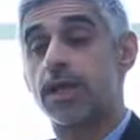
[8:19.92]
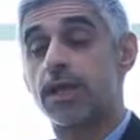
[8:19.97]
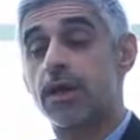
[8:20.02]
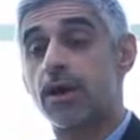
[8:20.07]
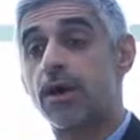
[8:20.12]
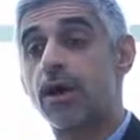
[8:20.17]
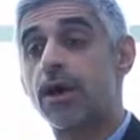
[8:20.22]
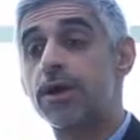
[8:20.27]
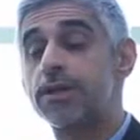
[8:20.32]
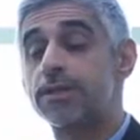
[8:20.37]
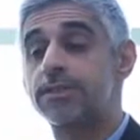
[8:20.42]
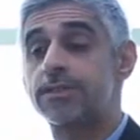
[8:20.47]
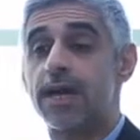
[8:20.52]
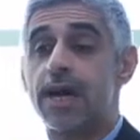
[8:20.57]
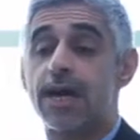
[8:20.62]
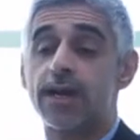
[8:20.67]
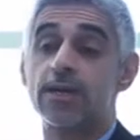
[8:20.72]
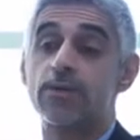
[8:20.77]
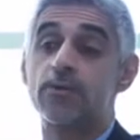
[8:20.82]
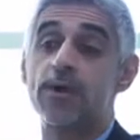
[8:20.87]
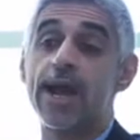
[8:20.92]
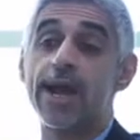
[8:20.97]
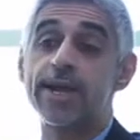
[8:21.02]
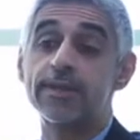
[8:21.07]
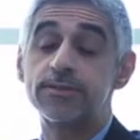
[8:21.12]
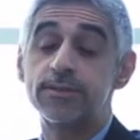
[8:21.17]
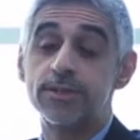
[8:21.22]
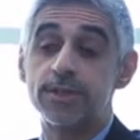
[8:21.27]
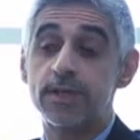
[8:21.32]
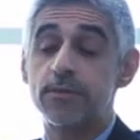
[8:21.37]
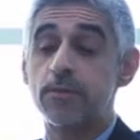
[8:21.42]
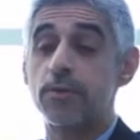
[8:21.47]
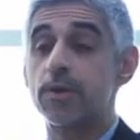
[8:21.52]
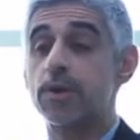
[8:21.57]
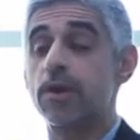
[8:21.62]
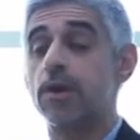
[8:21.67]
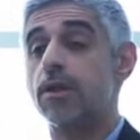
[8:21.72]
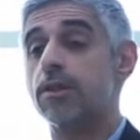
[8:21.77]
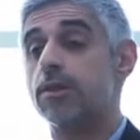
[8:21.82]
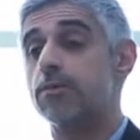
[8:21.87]
a heart attack or angina, we
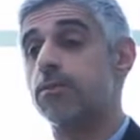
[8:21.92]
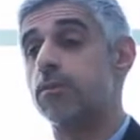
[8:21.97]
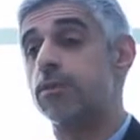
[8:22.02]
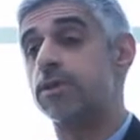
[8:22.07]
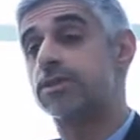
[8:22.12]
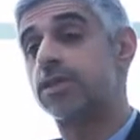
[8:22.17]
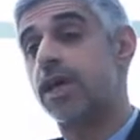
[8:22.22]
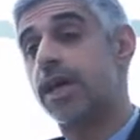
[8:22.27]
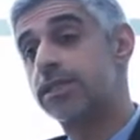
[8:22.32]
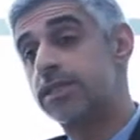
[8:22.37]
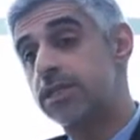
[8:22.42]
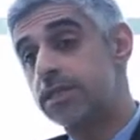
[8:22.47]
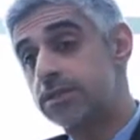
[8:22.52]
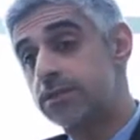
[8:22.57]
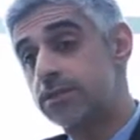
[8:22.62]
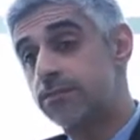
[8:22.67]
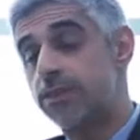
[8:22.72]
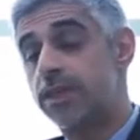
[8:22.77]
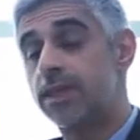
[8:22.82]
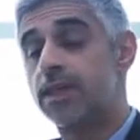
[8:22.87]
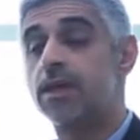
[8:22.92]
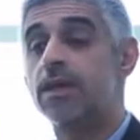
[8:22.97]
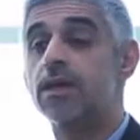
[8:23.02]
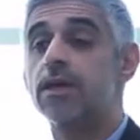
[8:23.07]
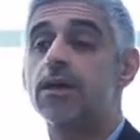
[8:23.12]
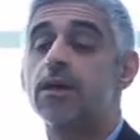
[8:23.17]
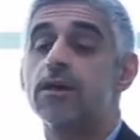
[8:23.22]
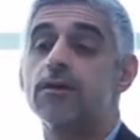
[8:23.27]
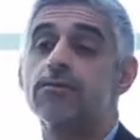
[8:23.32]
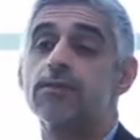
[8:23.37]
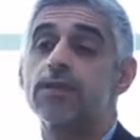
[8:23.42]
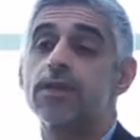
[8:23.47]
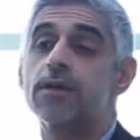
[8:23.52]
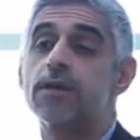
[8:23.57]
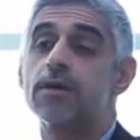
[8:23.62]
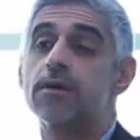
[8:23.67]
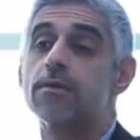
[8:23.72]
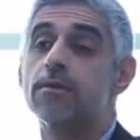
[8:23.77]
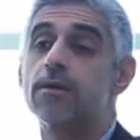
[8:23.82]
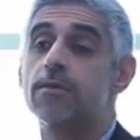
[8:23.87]
call them, or tightness of the
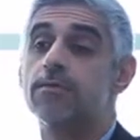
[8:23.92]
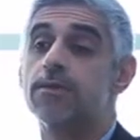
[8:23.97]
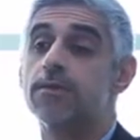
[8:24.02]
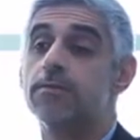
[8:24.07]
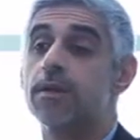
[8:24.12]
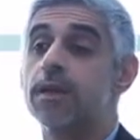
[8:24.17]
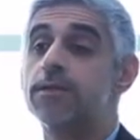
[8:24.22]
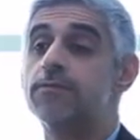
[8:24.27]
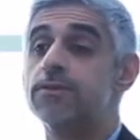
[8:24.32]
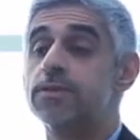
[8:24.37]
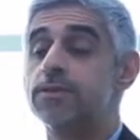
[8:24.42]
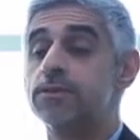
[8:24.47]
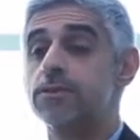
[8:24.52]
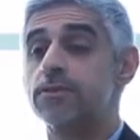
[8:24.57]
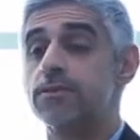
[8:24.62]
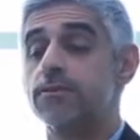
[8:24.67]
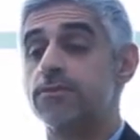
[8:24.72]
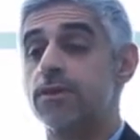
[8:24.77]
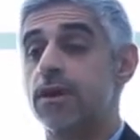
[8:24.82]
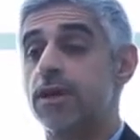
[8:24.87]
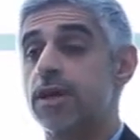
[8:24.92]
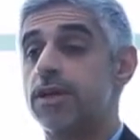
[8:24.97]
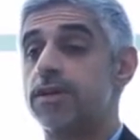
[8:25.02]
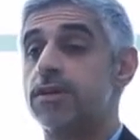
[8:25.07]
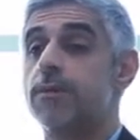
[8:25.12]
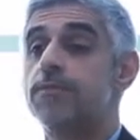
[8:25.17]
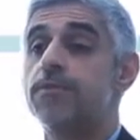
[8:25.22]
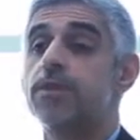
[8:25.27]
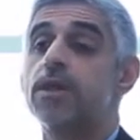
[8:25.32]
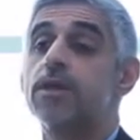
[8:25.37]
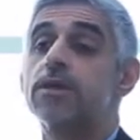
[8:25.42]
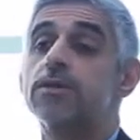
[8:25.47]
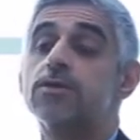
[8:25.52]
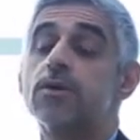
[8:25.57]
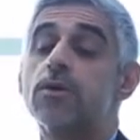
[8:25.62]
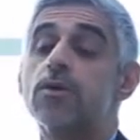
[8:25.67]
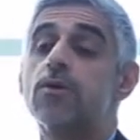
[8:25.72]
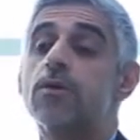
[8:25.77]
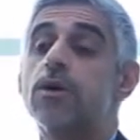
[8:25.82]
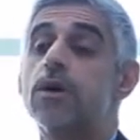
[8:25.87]
blood vessels of the heart.
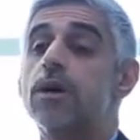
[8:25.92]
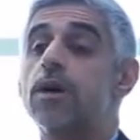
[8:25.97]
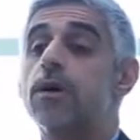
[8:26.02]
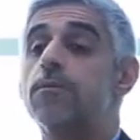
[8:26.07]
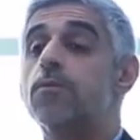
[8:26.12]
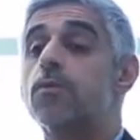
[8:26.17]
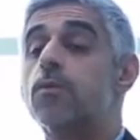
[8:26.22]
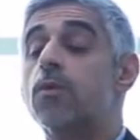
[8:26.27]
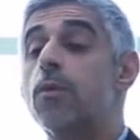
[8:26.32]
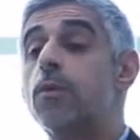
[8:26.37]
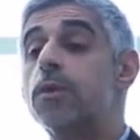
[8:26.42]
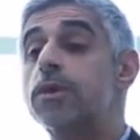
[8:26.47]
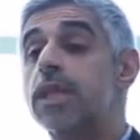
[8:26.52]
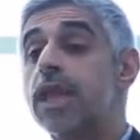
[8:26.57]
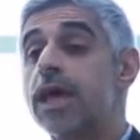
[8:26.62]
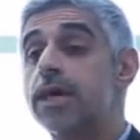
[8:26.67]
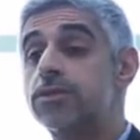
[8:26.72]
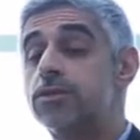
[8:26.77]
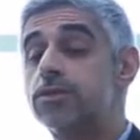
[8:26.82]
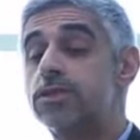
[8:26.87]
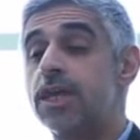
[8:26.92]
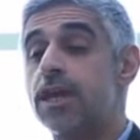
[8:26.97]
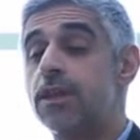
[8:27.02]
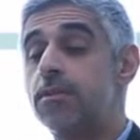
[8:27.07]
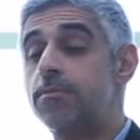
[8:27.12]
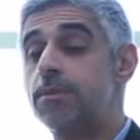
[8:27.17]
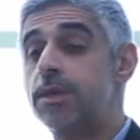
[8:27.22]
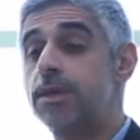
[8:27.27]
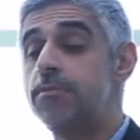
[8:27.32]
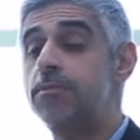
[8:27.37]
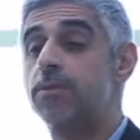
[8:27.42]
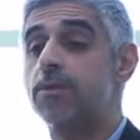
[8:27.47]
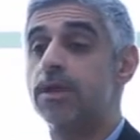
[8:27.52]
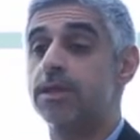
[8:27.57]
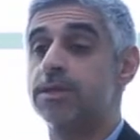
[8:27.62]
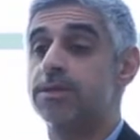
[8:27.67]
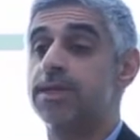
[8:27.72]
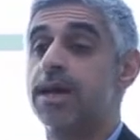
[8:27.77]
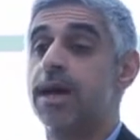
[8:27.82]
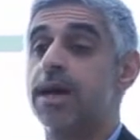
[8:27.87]
So what we'd like to tell people
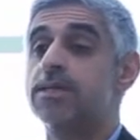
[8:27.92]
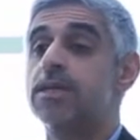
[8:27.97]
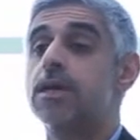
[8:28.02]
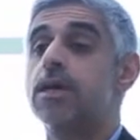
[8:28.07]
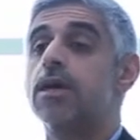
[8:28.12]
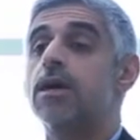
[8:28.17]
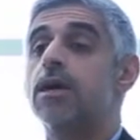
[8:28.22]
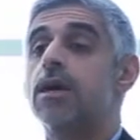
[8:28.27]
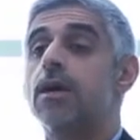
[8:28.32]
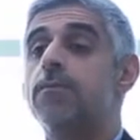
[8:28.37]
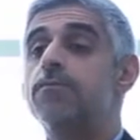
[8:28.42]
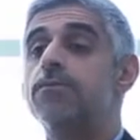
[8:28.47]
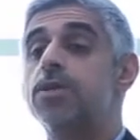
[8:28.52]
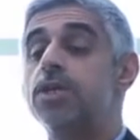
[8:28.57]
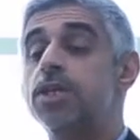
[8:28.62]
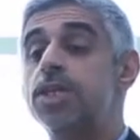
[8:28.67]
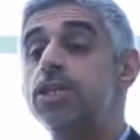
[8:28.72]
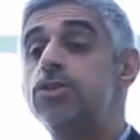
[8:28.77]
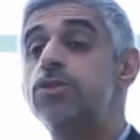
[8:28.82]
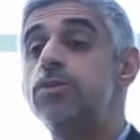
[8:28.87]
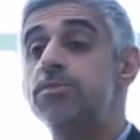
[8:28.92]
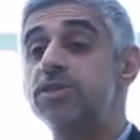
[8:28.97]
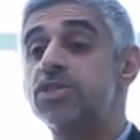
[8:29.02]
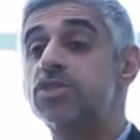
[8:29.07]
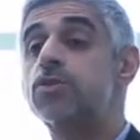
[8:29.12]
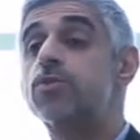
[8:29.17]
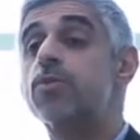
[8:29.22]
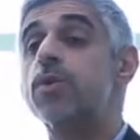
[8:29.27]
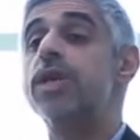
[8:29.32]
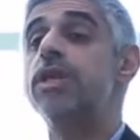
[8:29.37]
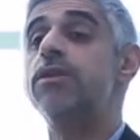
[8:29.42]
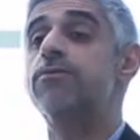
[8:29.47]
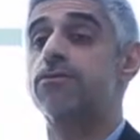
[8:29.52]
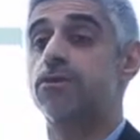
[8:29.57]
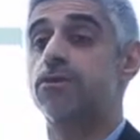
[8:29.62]
is that you need to be screened for